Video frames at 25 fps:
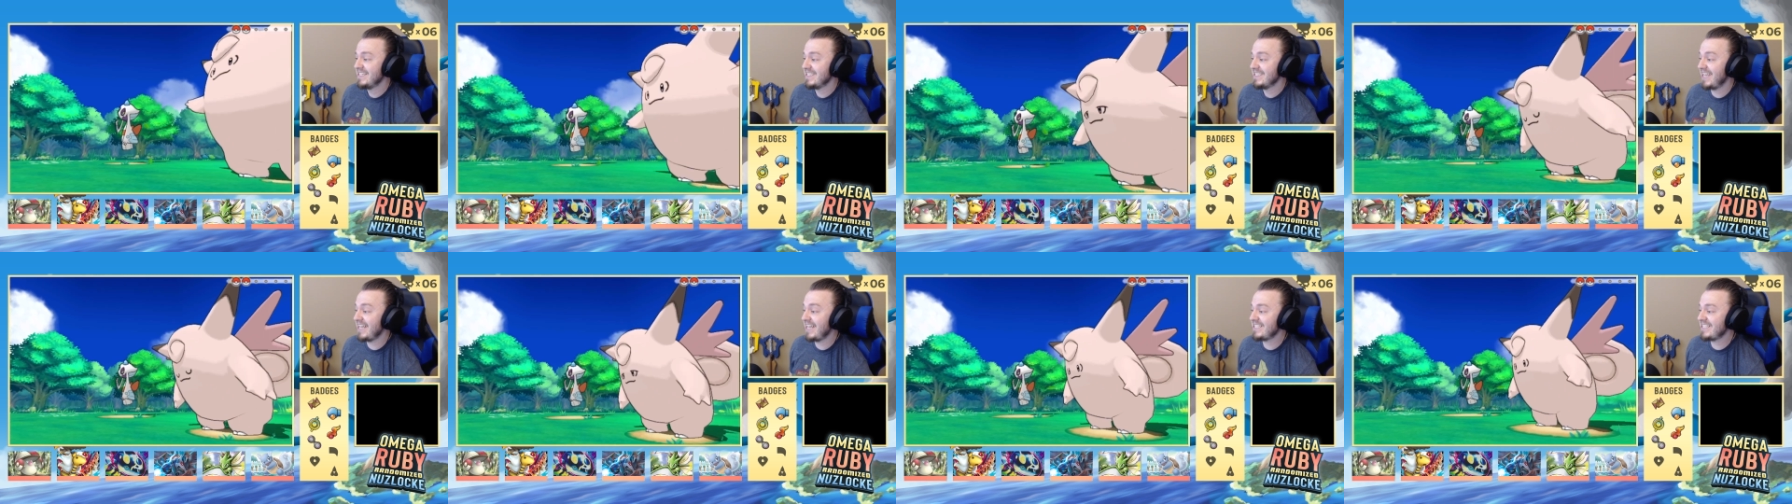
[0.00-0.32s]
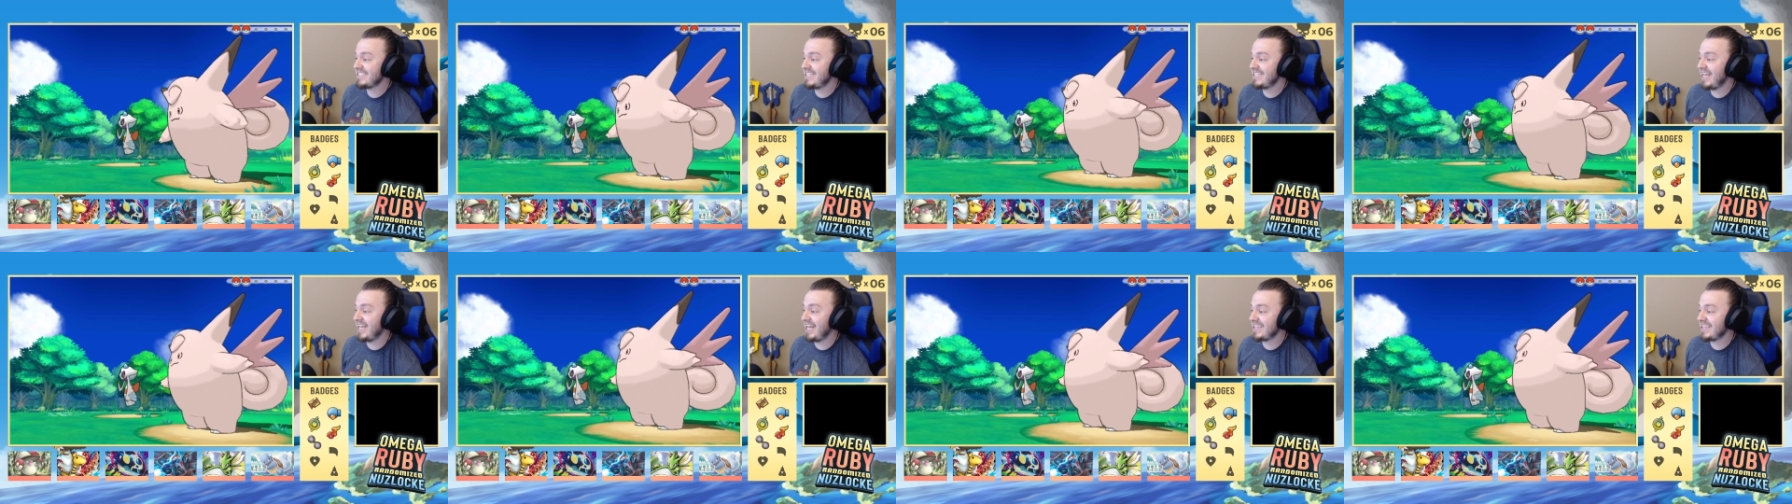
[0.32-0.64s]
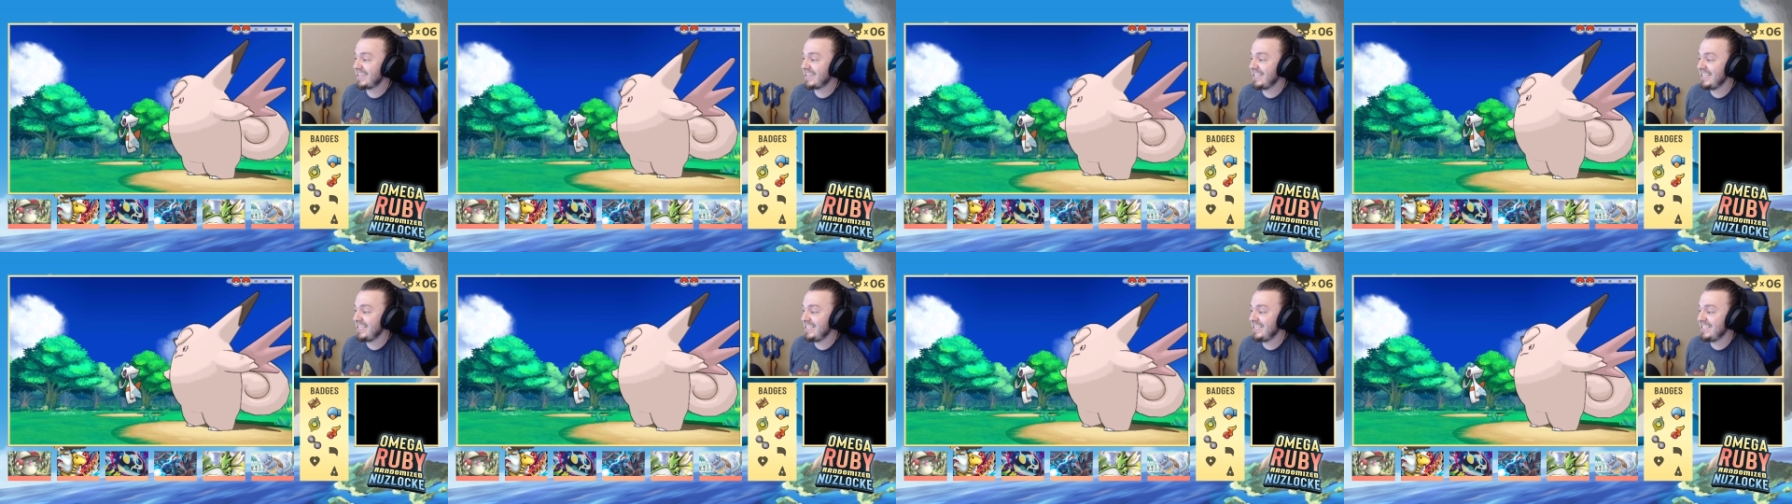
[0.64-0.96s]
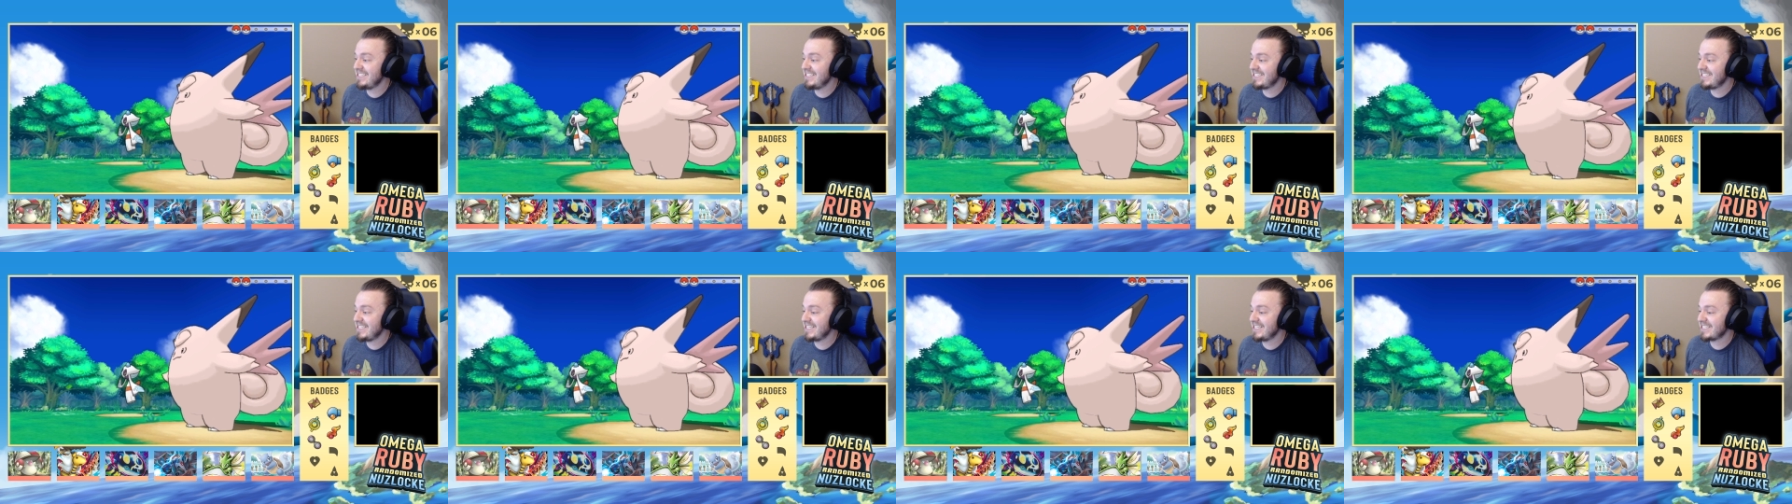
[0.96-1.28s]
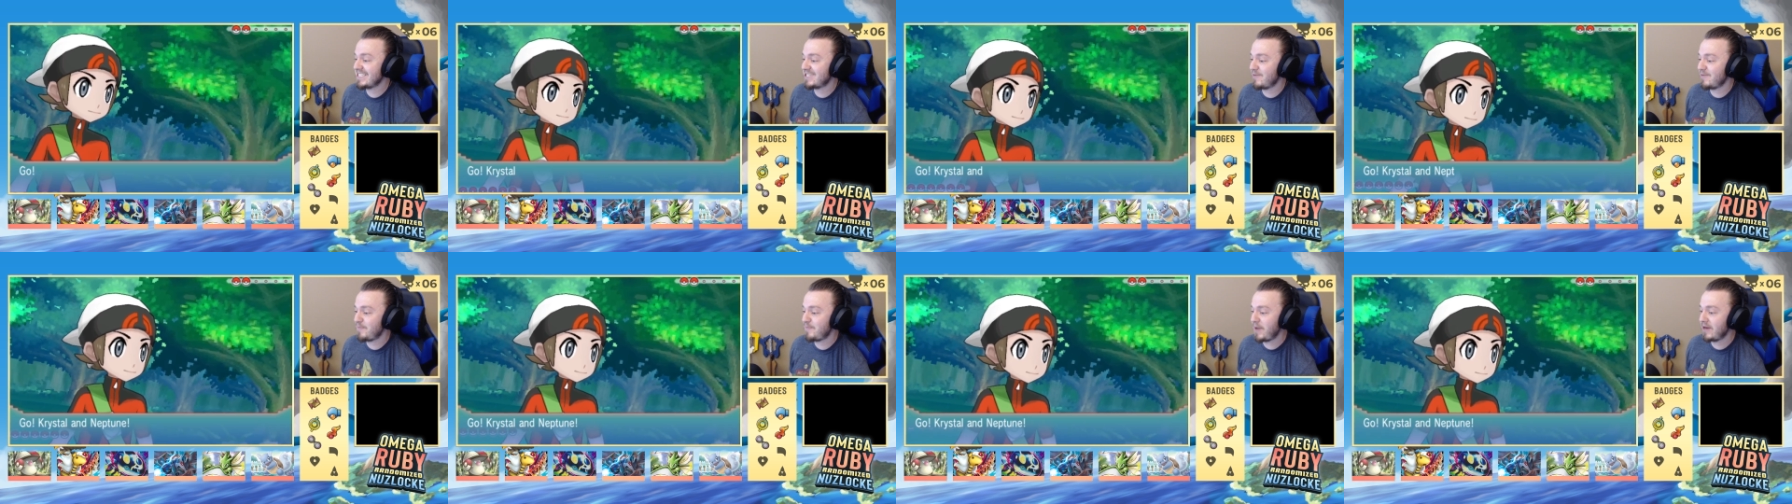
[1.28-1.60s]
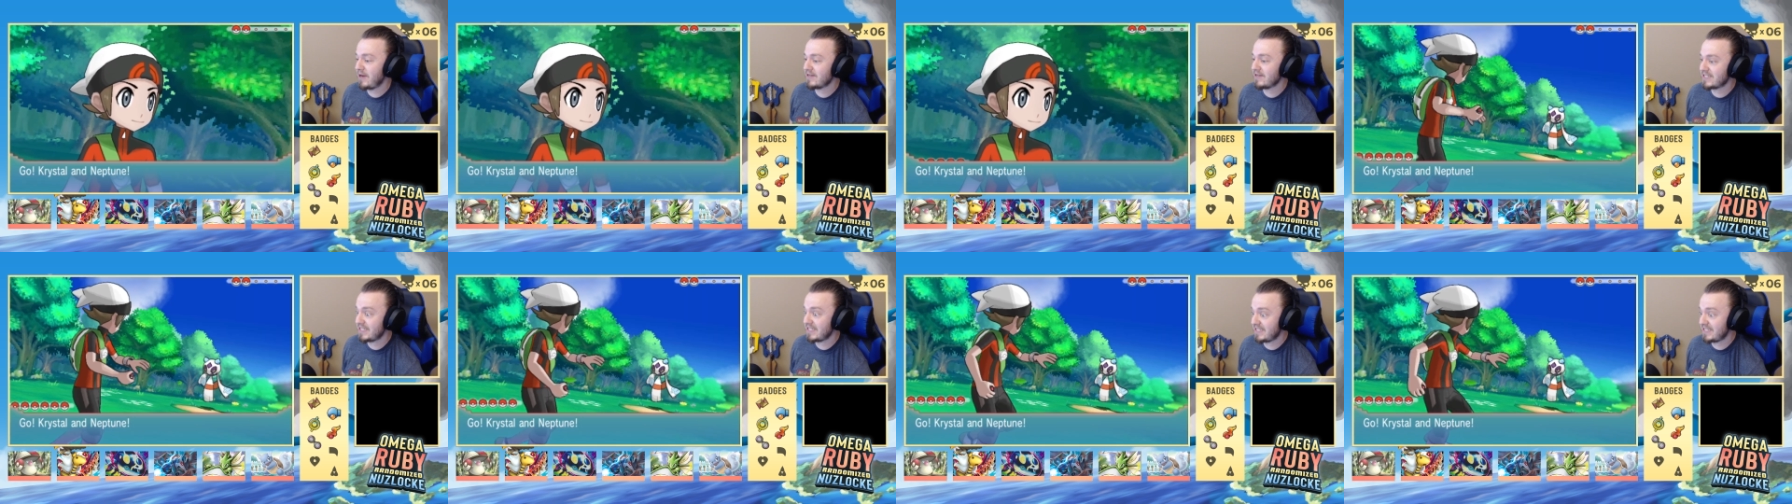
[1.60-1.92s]
That's not the easiest of
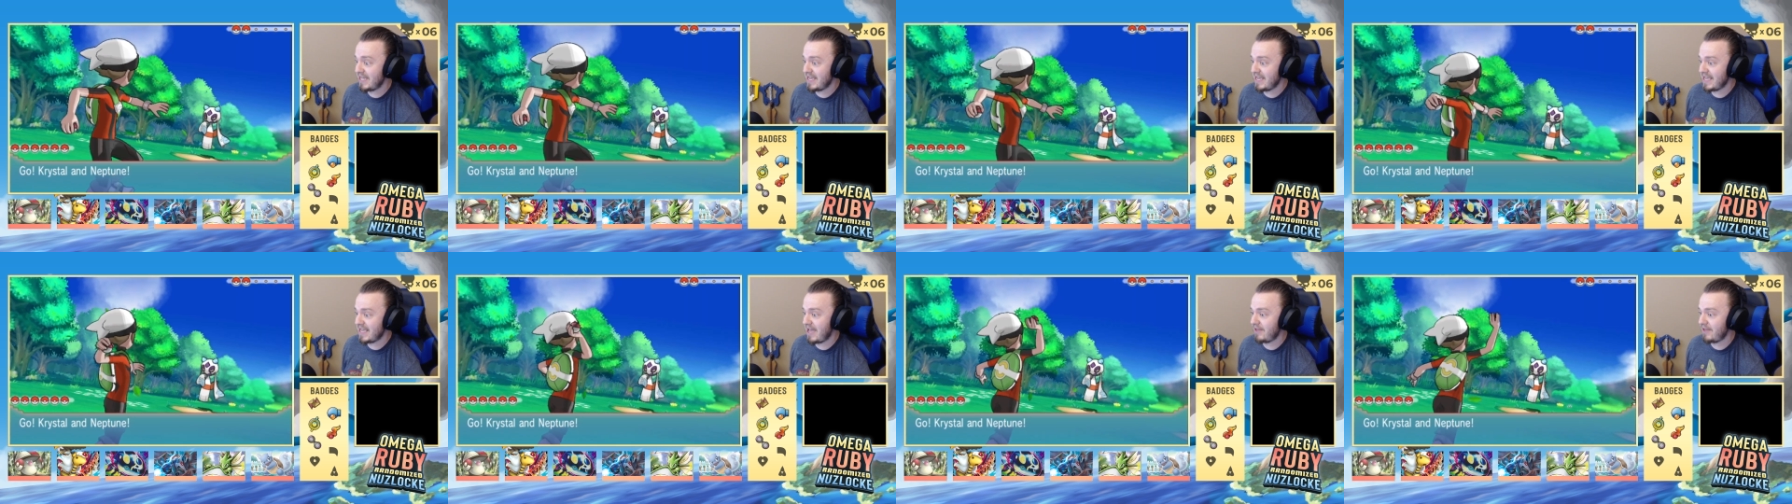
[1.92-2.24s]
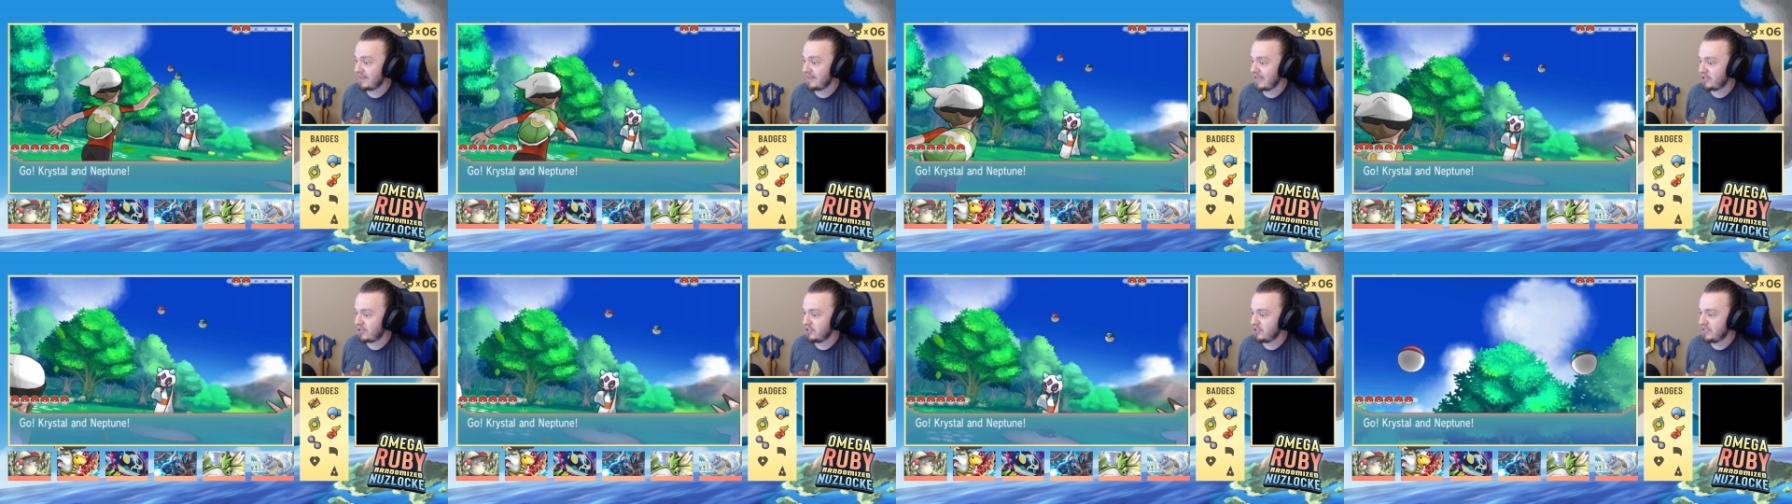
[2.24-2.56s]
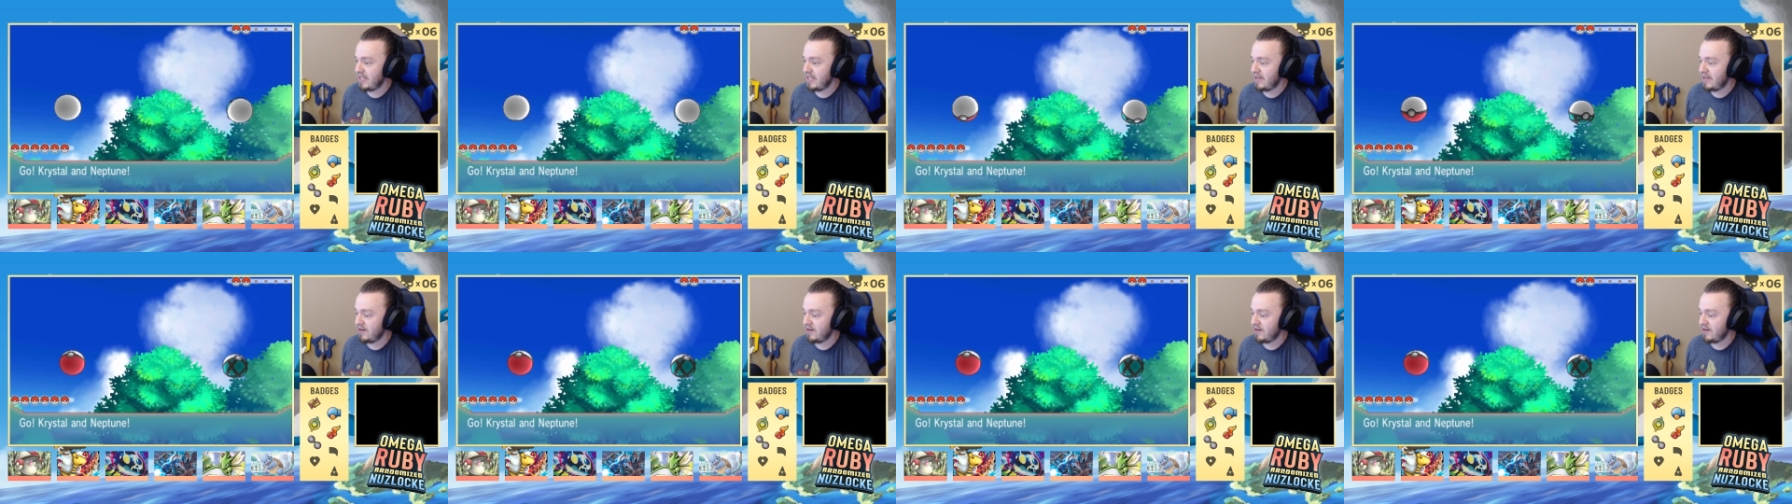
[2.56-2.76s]
pairs to take out. That could get